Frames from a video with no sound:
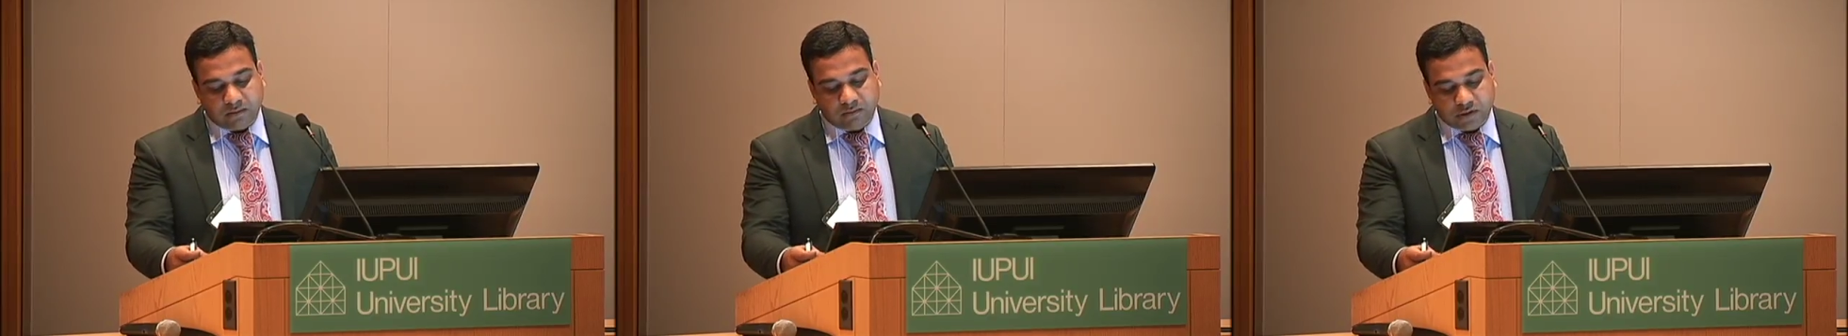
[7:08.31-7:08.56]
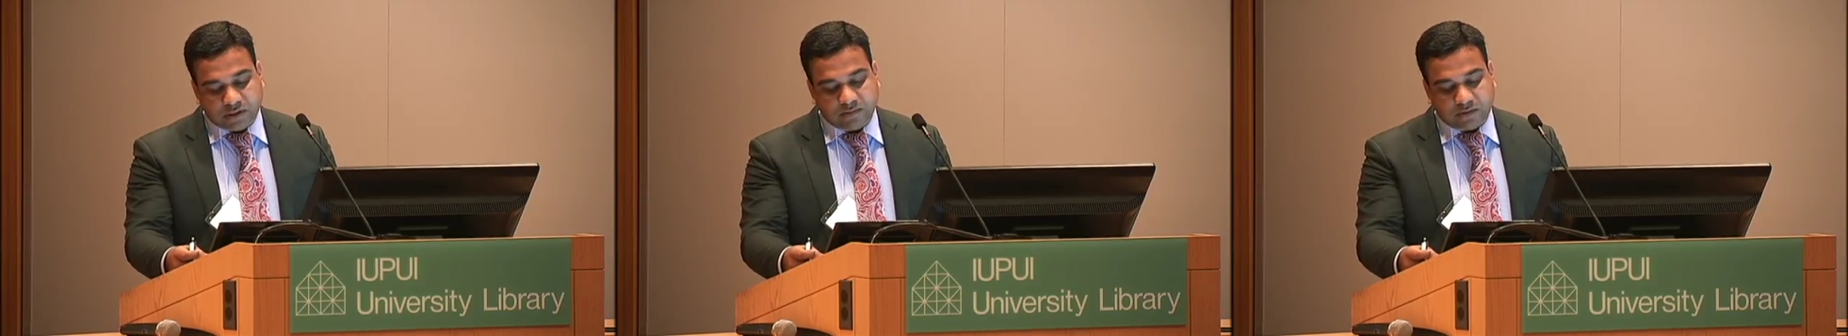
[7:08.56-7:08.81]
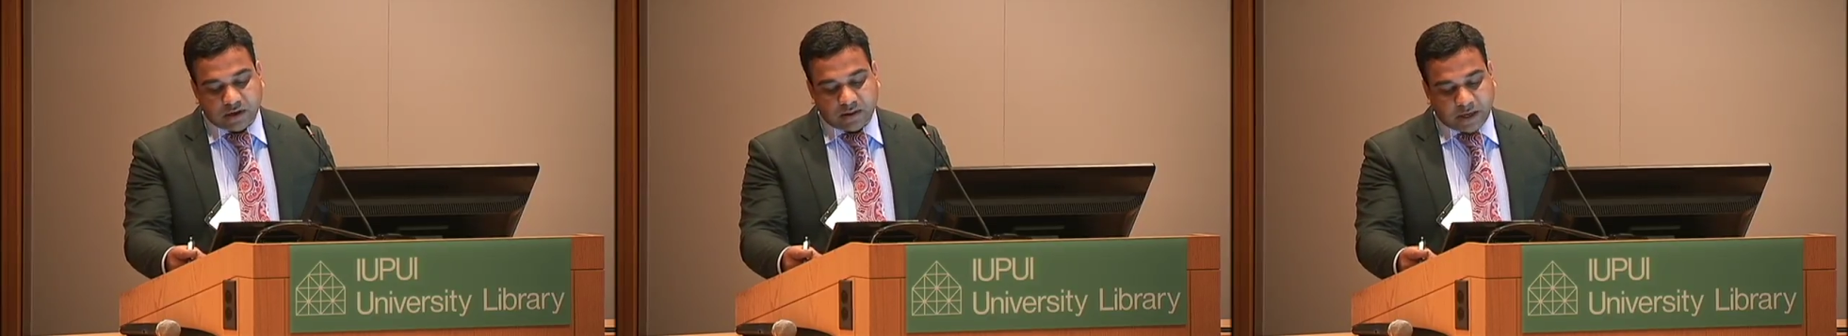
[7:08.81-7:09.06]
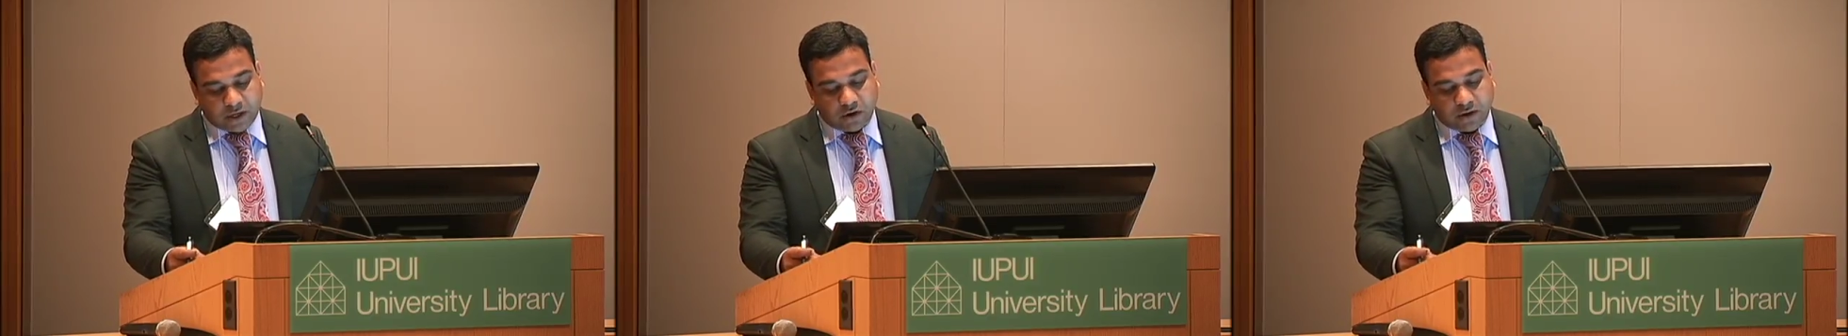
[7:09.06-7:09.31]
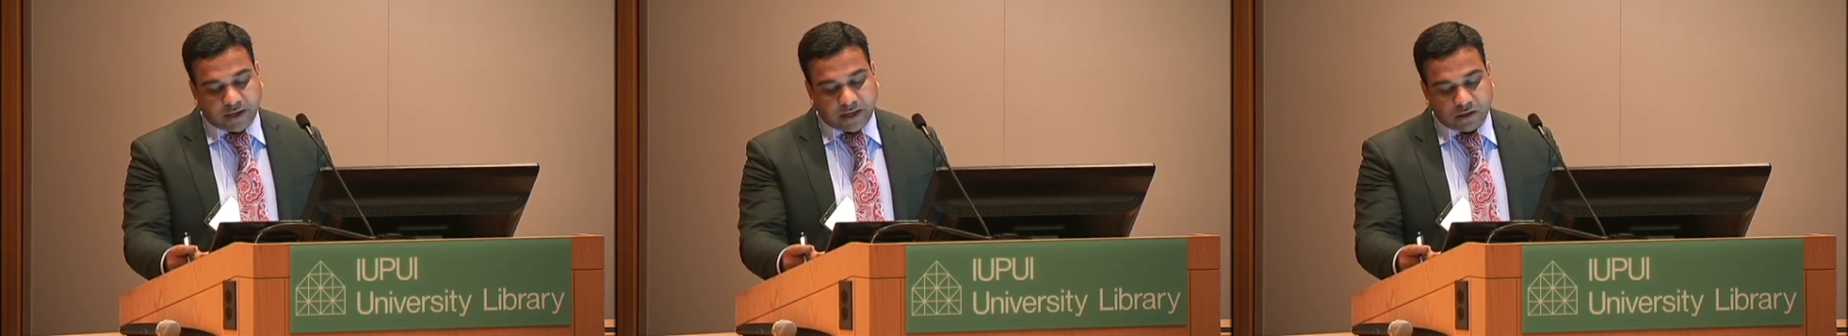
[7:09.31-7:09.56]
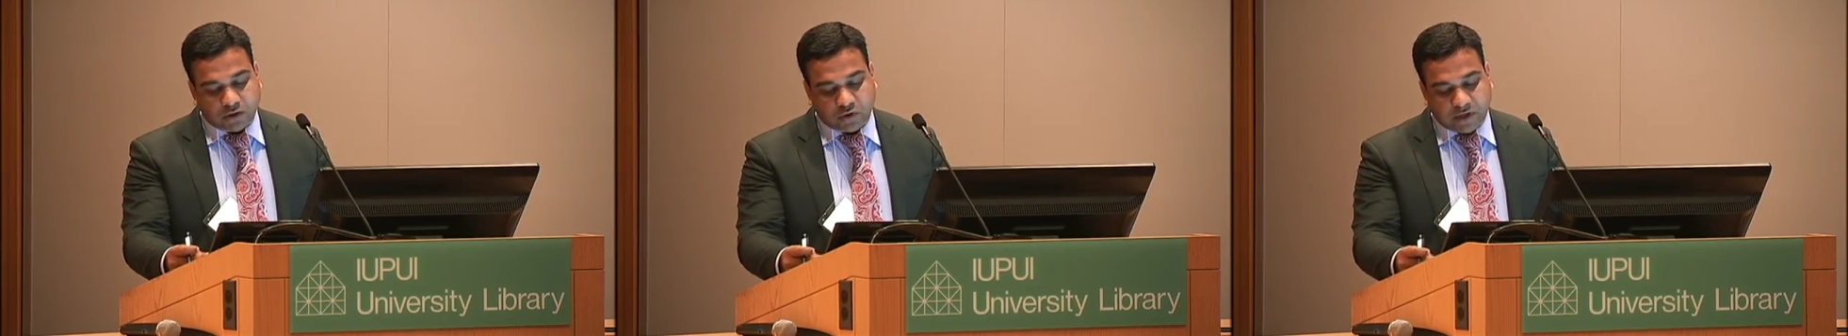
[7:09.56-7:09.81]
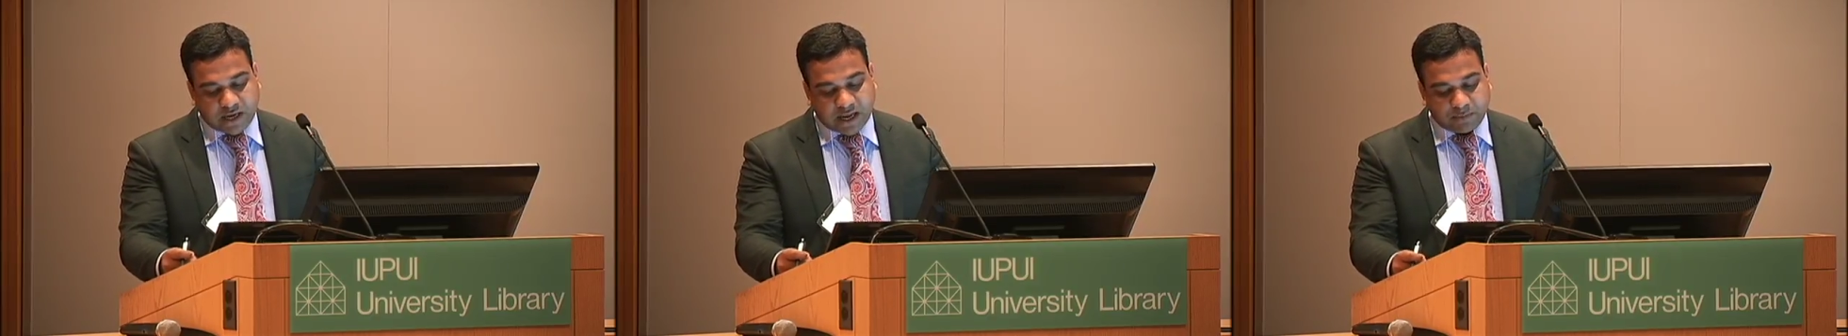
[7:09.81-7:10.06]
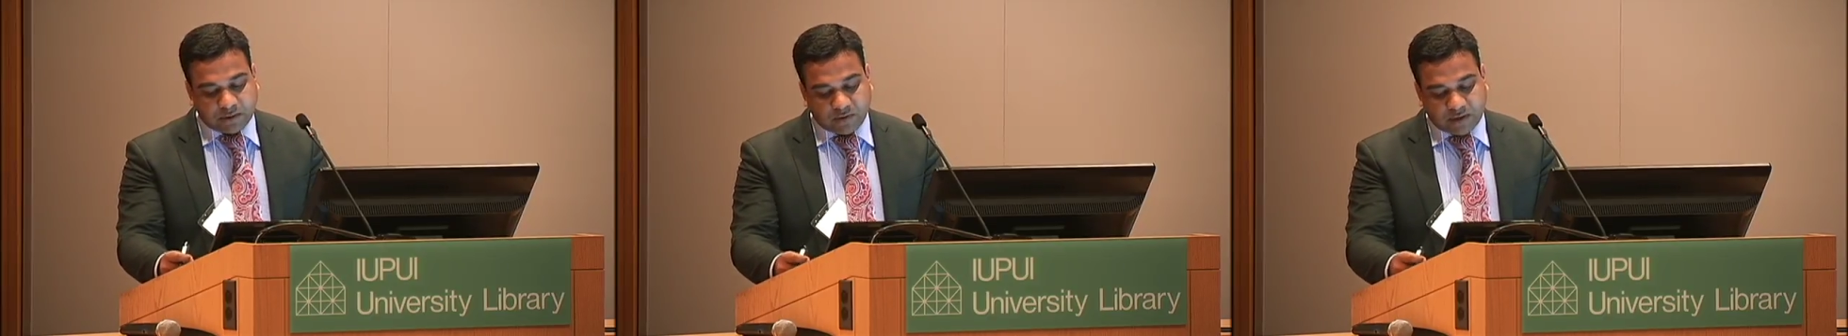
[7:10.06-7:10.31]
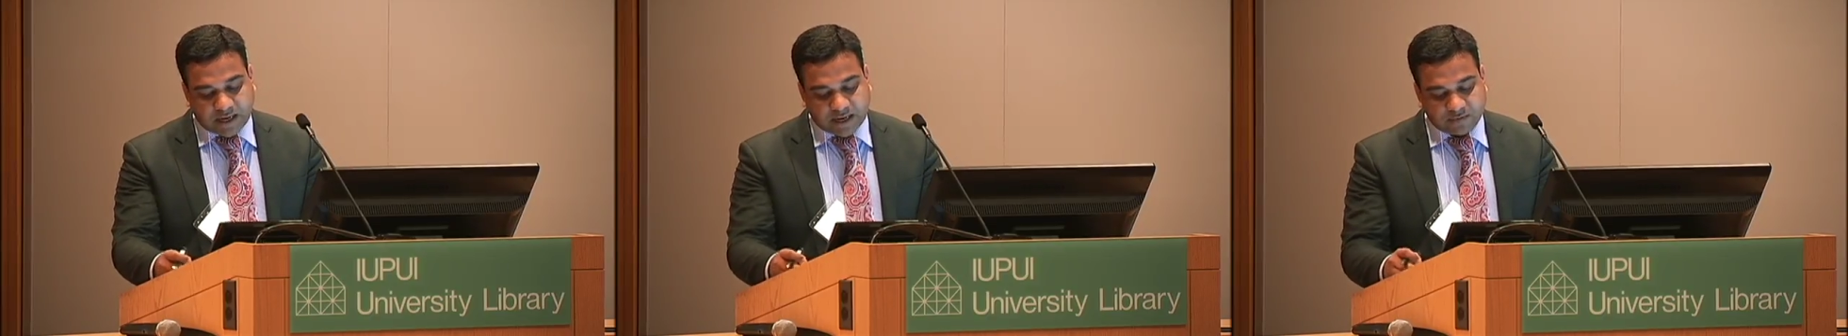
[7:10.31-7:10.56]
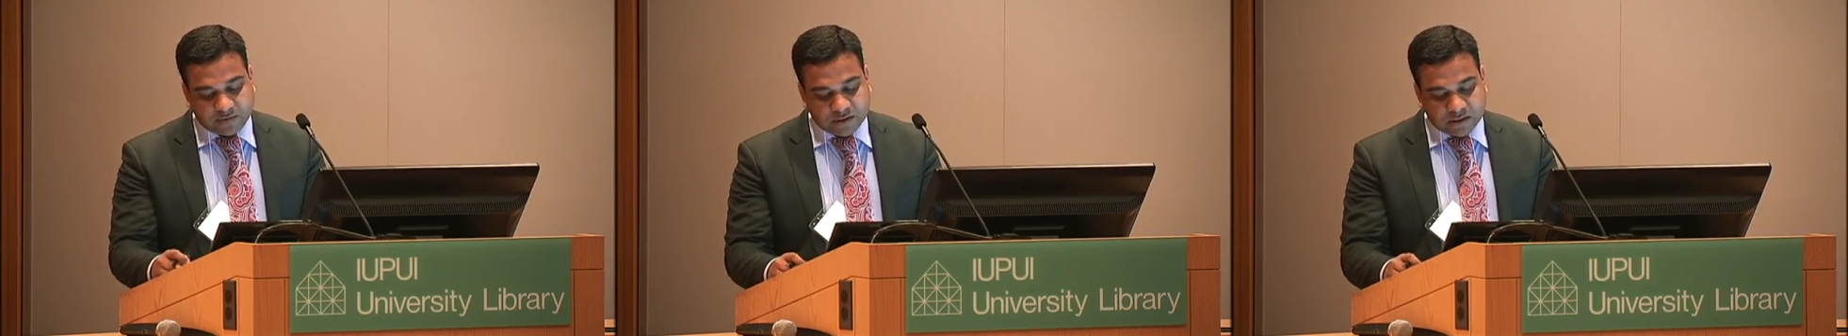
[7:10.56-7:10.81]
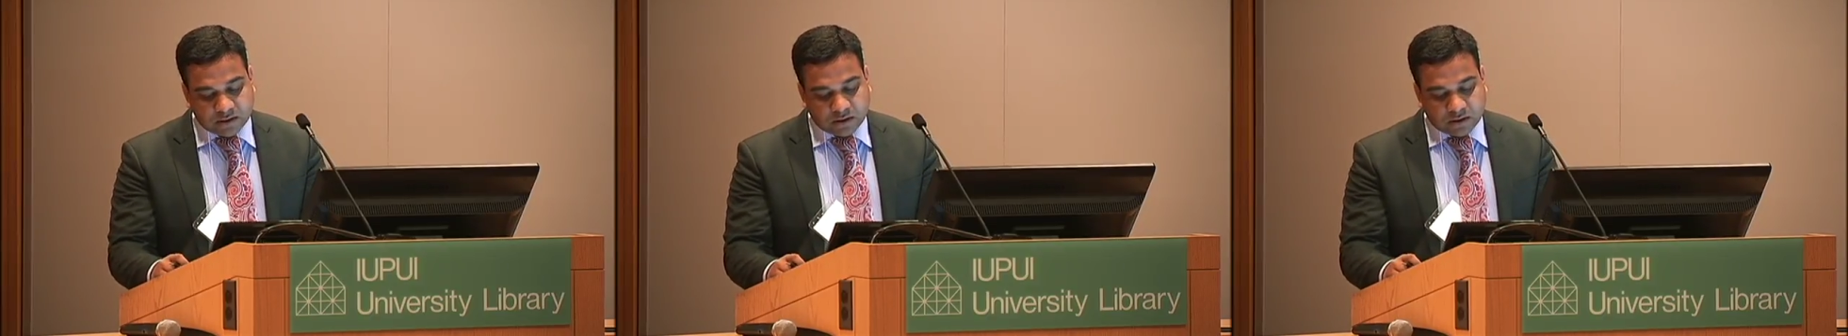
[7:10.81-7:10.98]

Muslims are a minority, to adapt our lives,